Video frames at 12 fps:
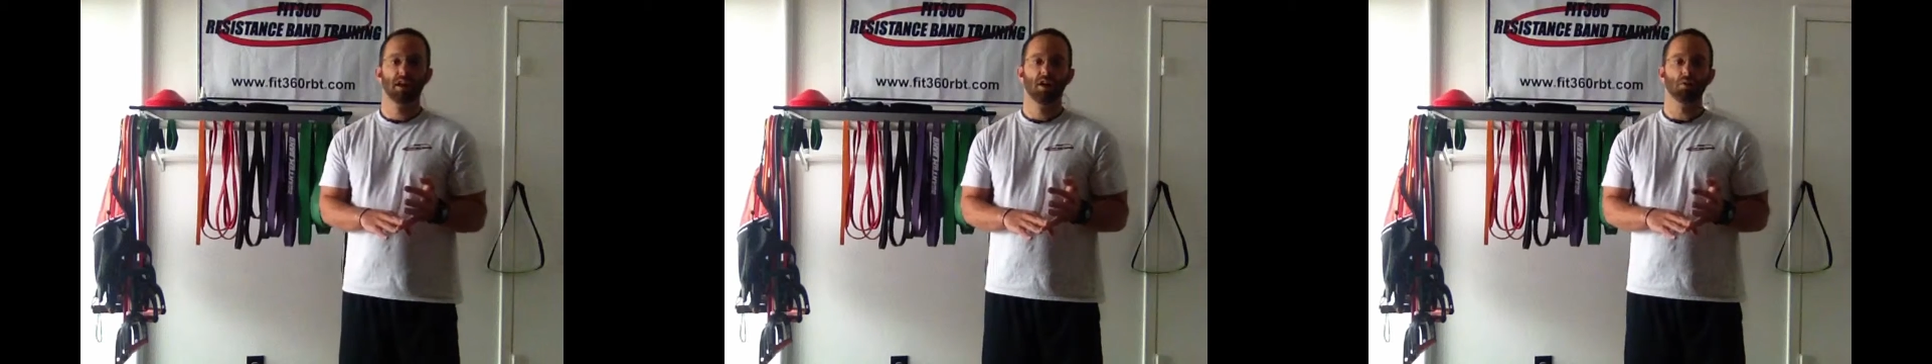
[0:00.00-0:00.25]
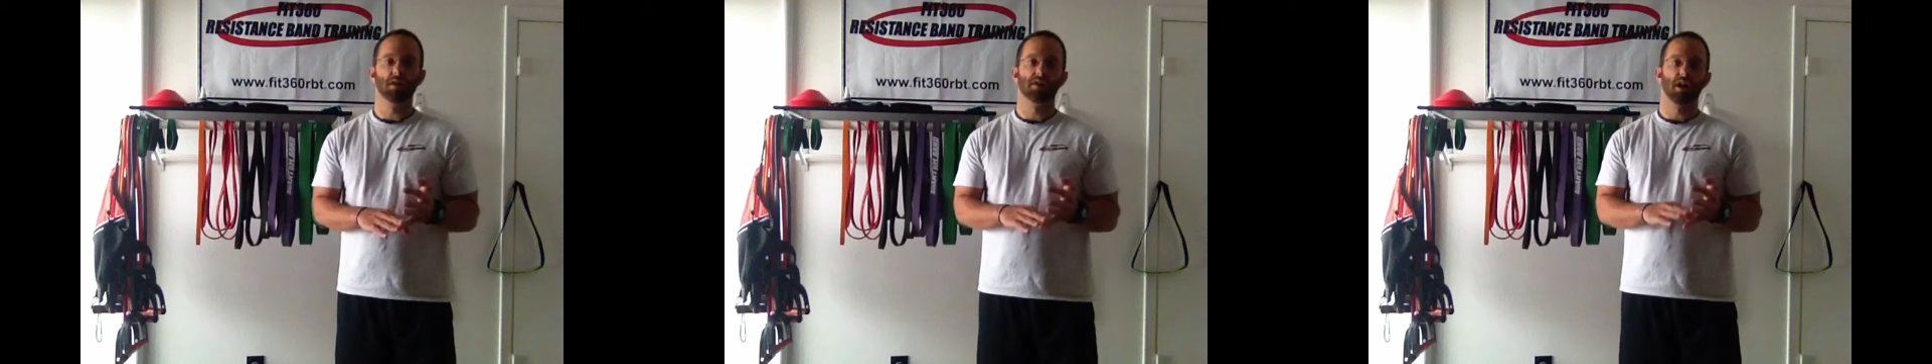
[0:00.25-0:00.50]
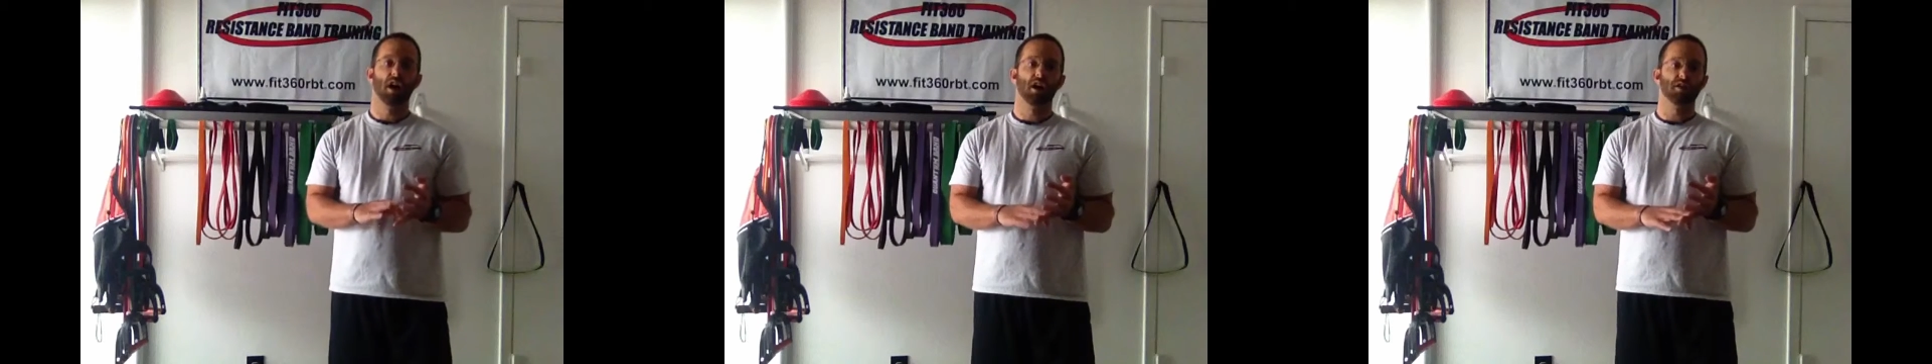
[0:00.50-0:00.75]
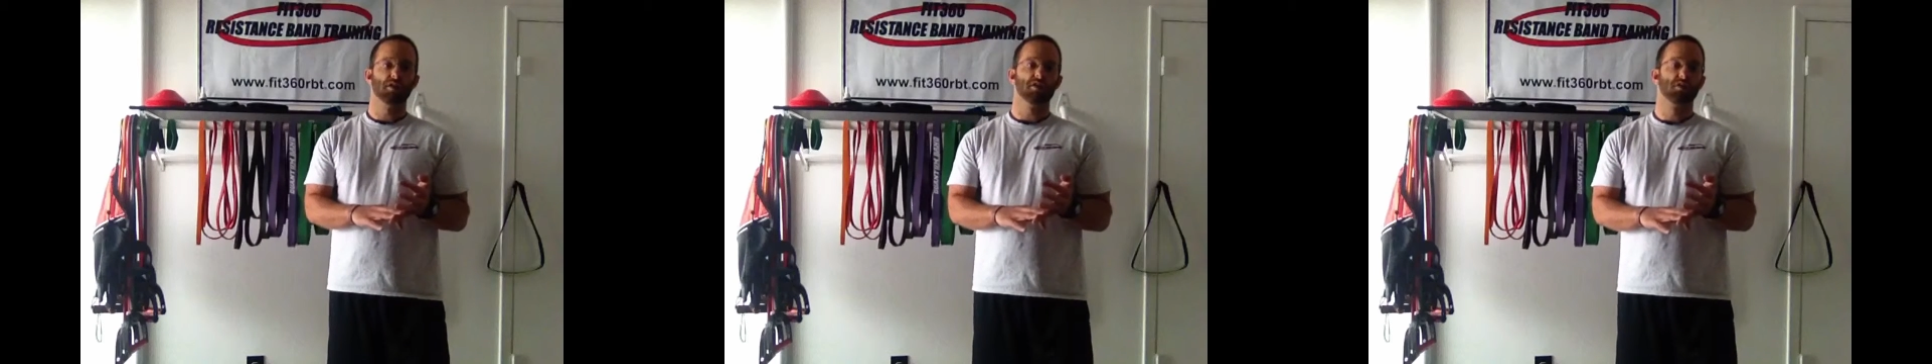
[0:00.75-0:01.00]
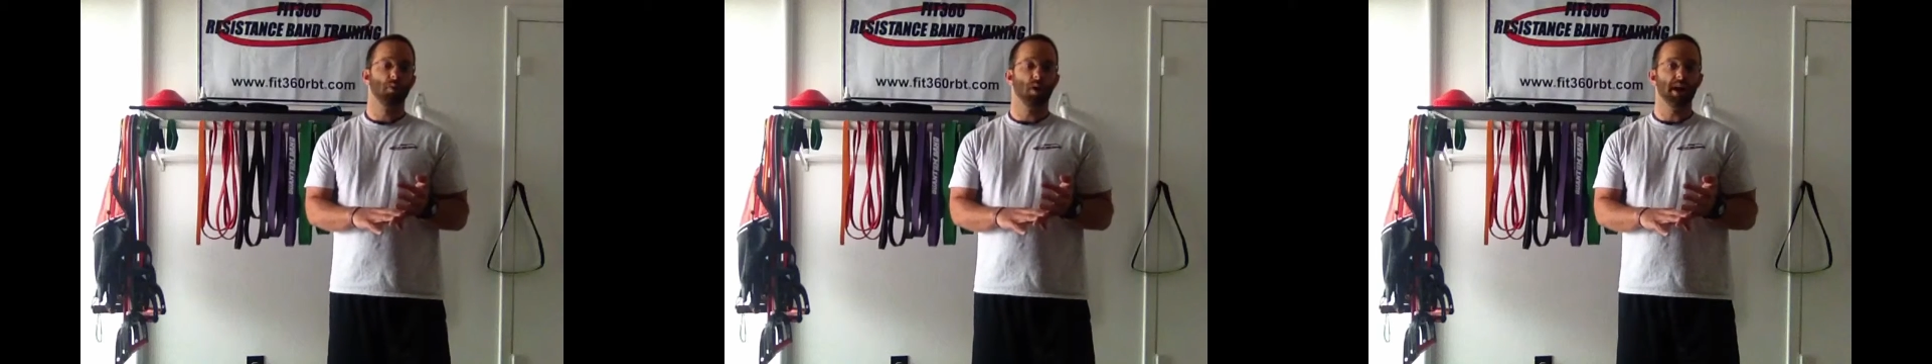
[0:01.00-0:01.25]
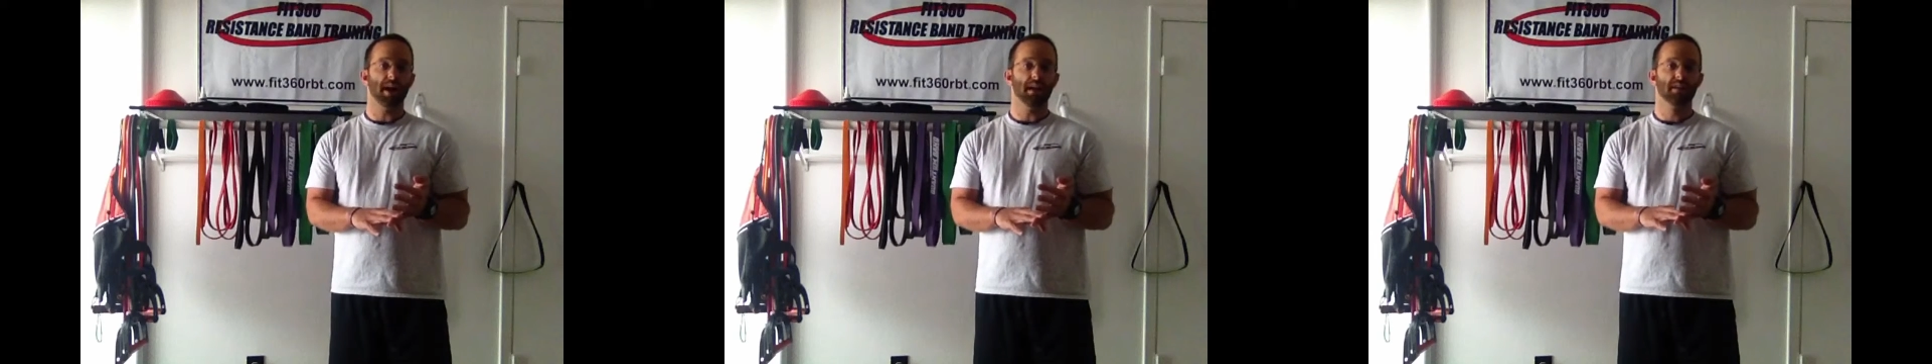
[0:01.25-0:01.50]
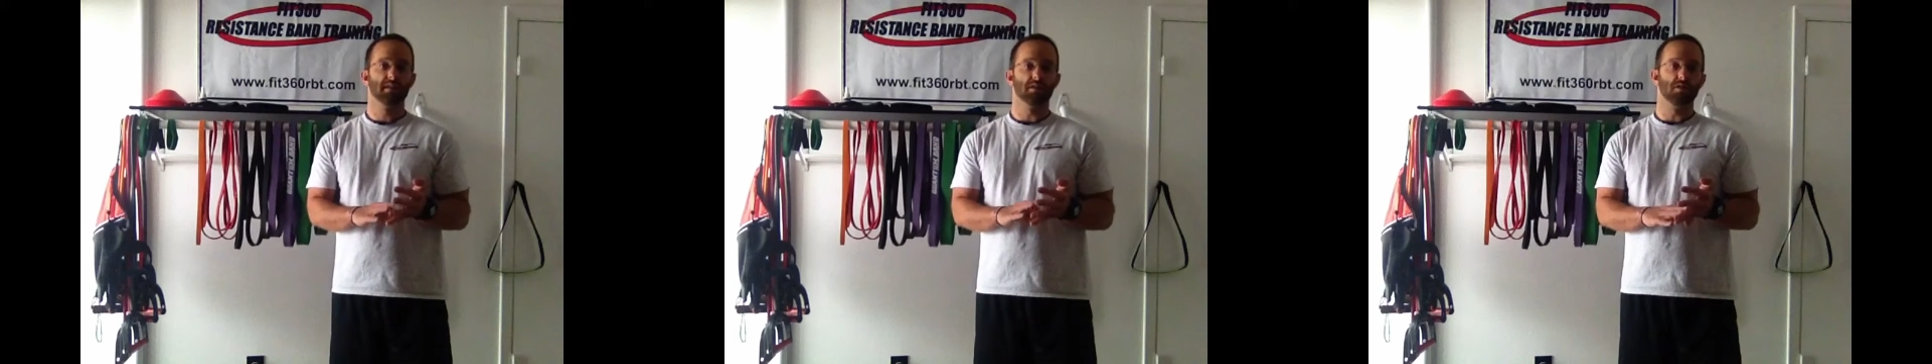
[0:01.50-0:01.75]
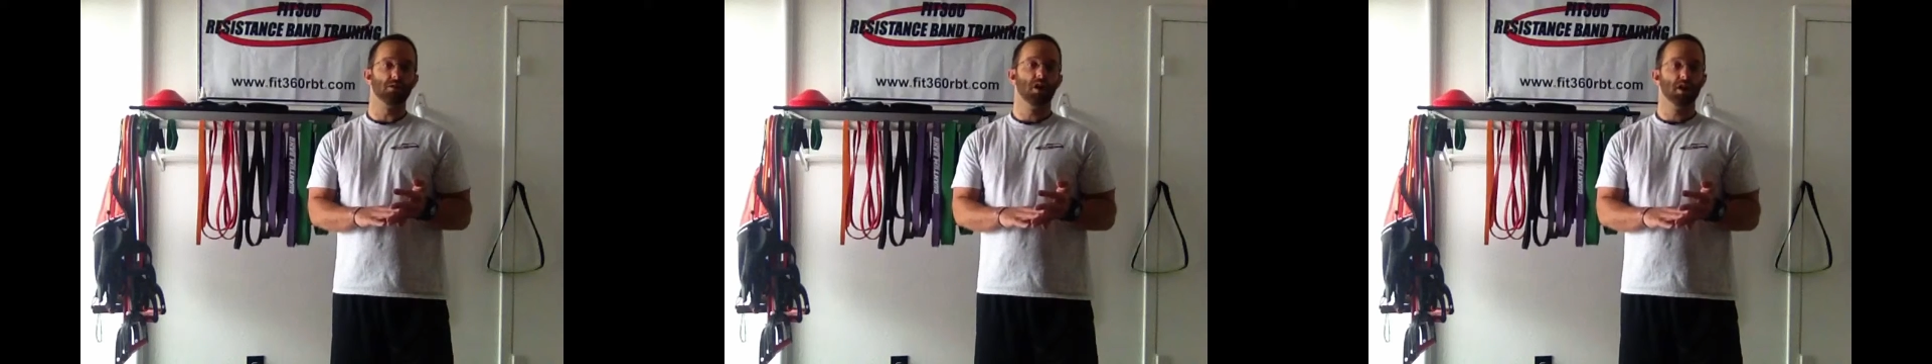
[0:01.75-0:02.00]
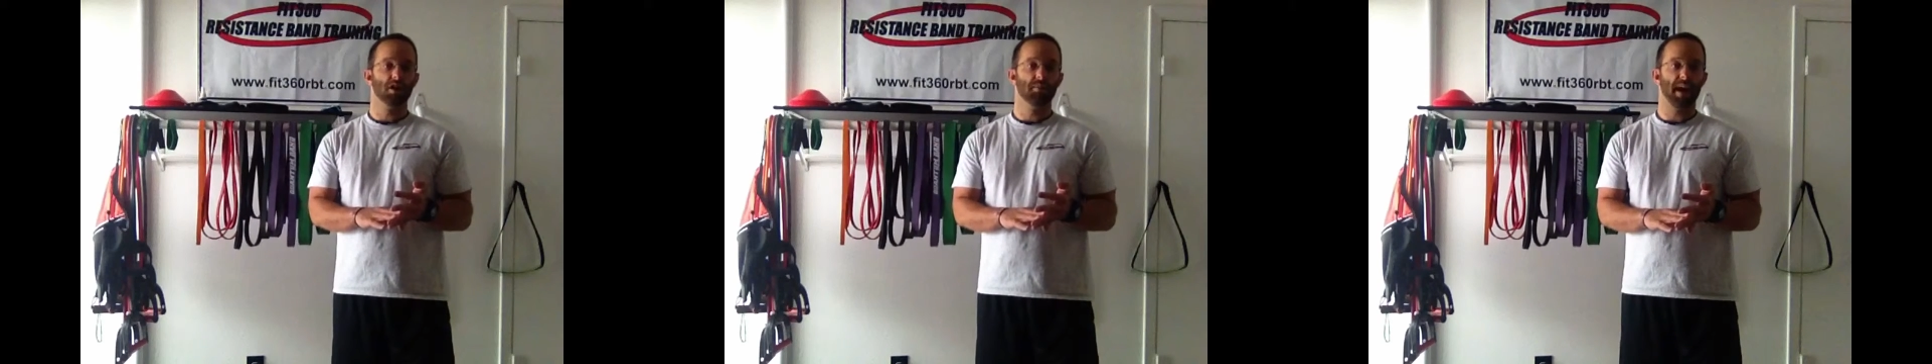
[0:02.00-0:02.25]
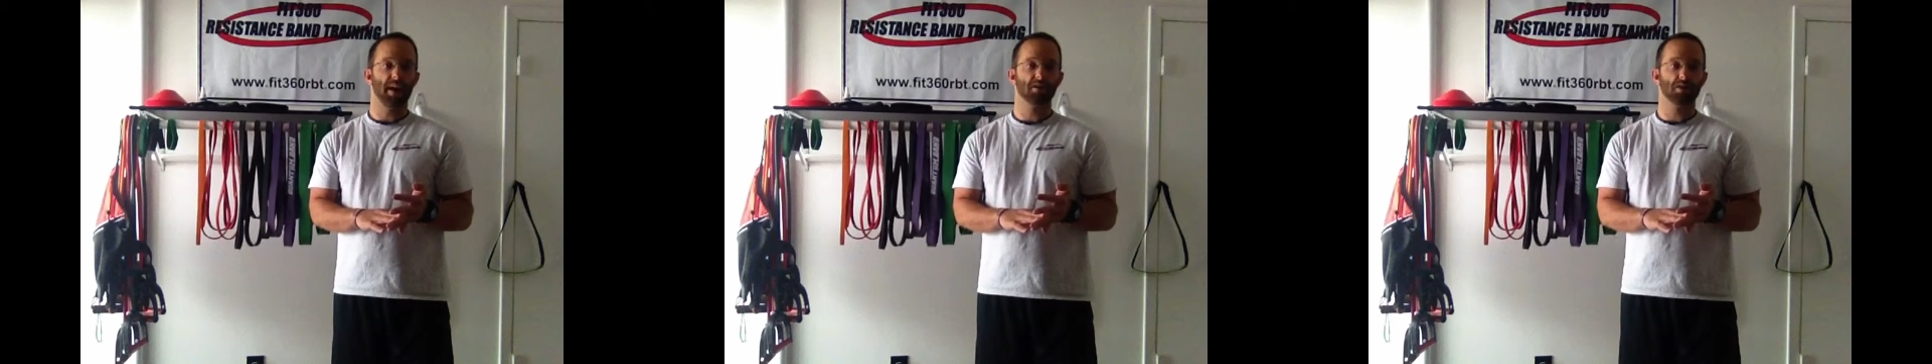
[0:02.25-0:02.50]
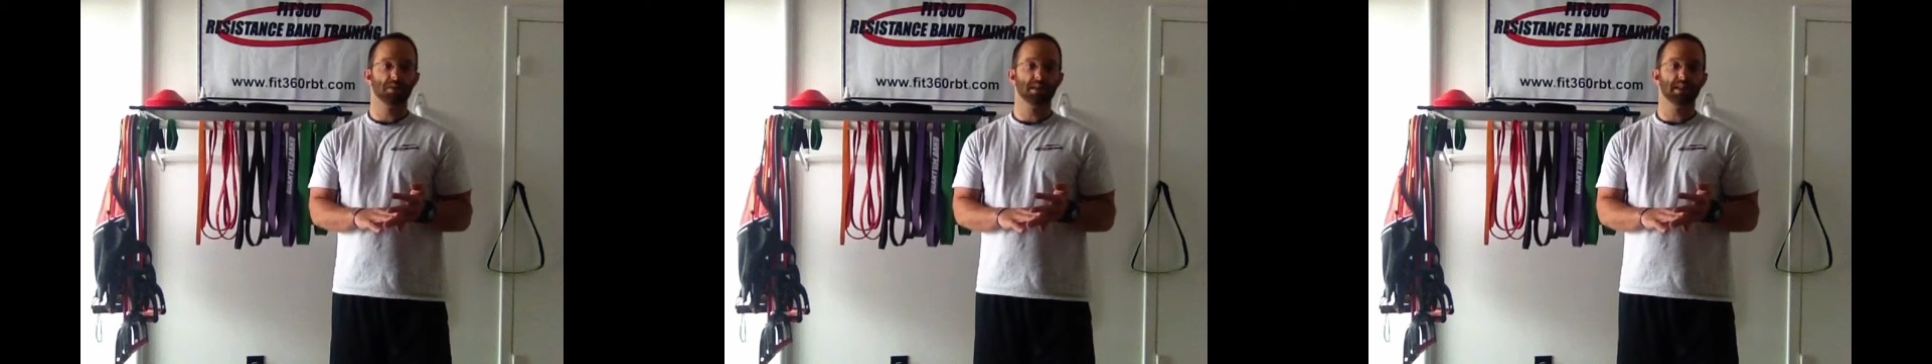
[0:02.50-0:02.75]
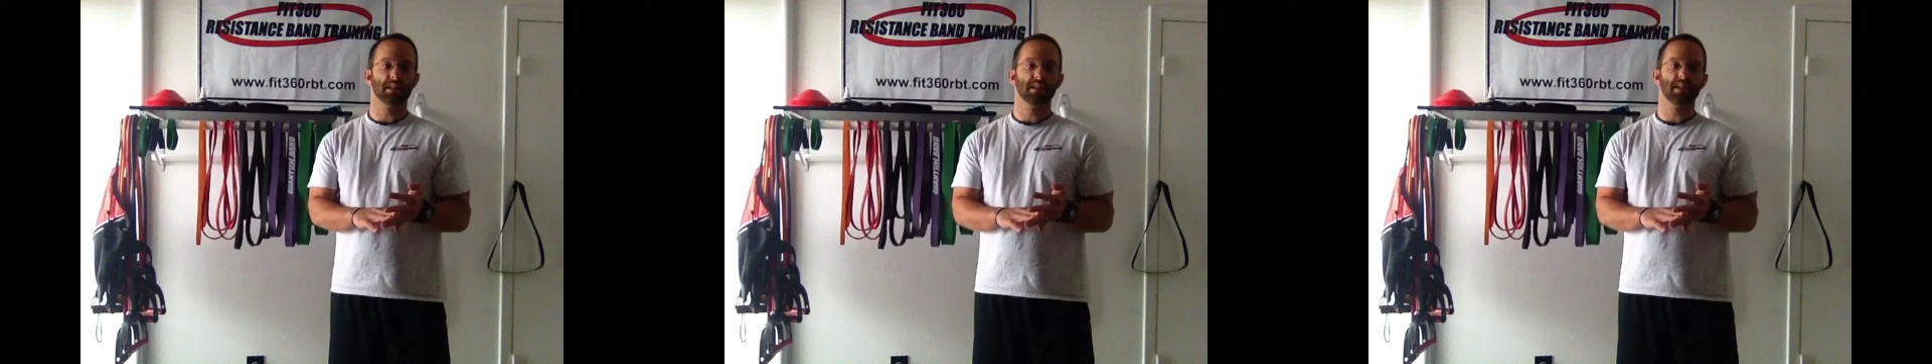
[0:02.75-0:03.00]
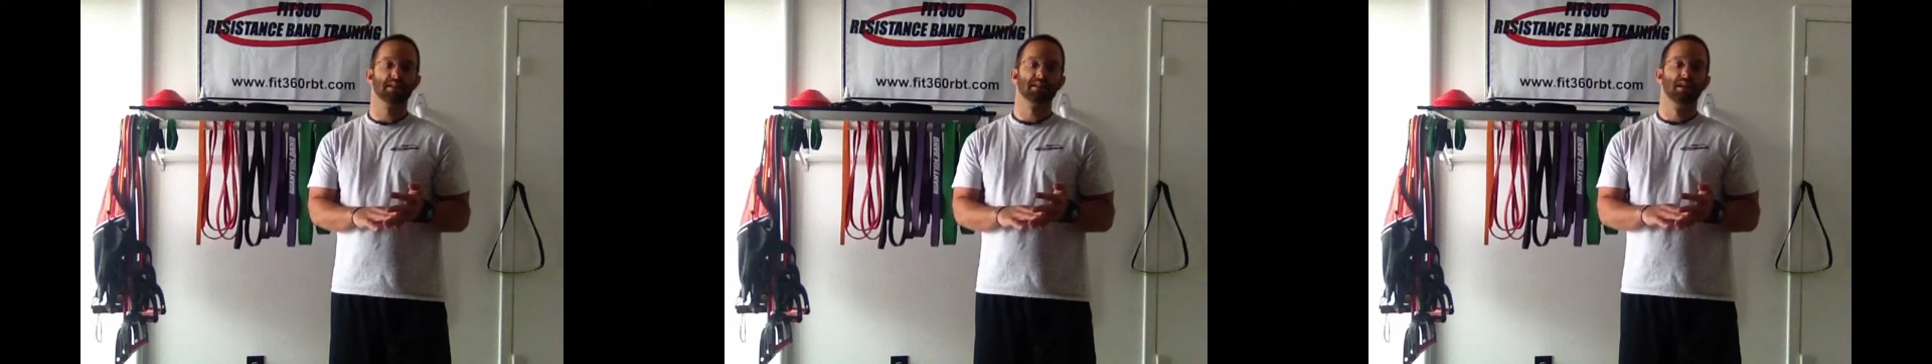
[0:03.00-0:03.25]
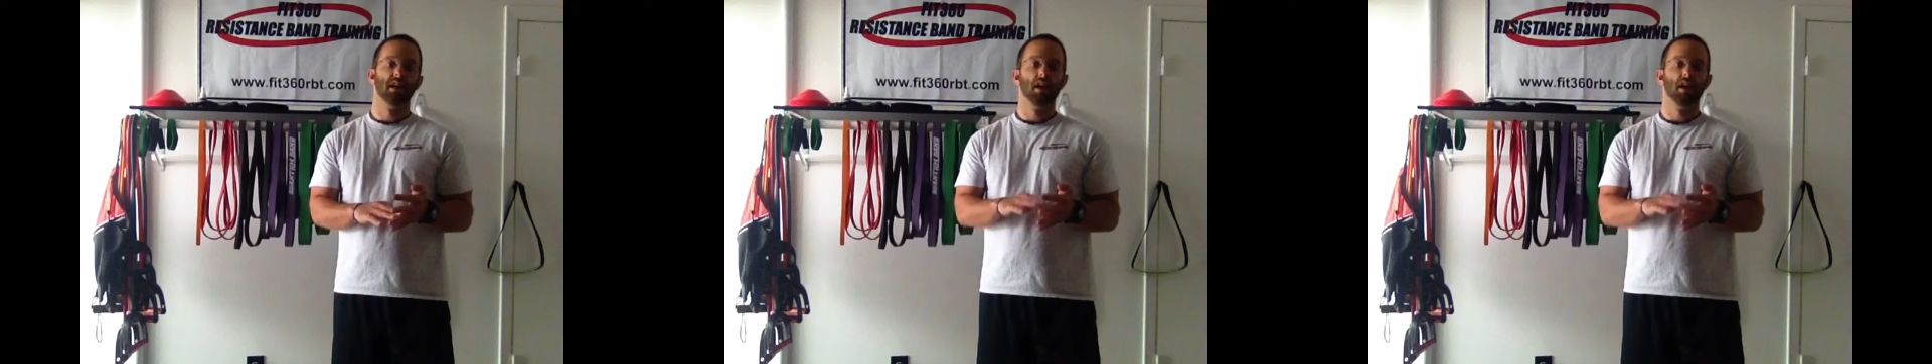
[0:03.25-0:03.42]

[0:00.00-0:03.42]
which is 120 to 200 pounds of resistance,